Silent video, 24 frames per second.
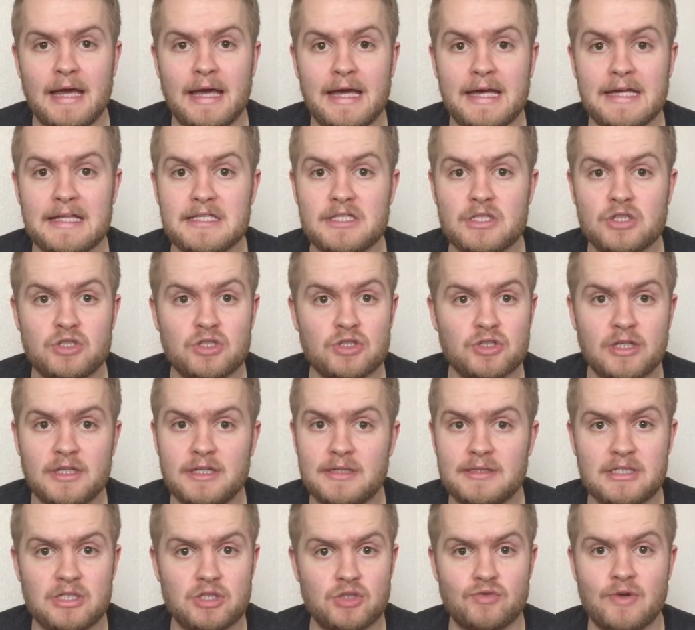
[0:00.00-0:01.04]
it's just
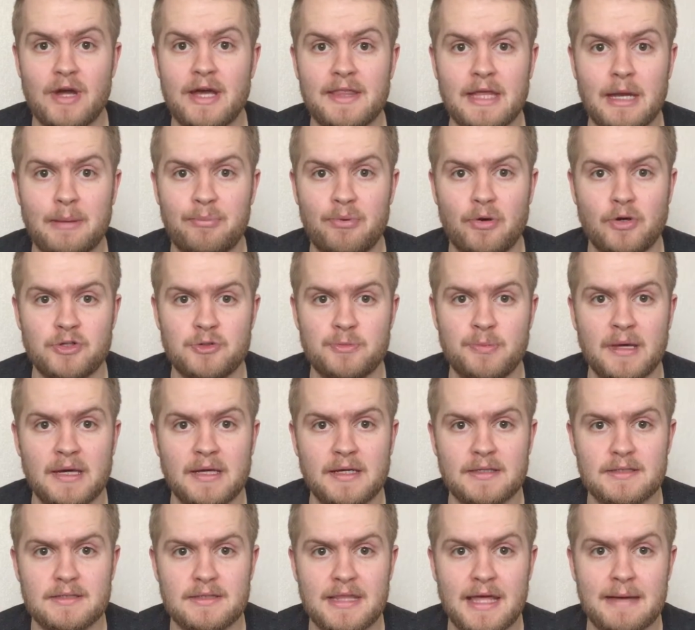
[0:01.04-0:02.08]
going to distract that prospect.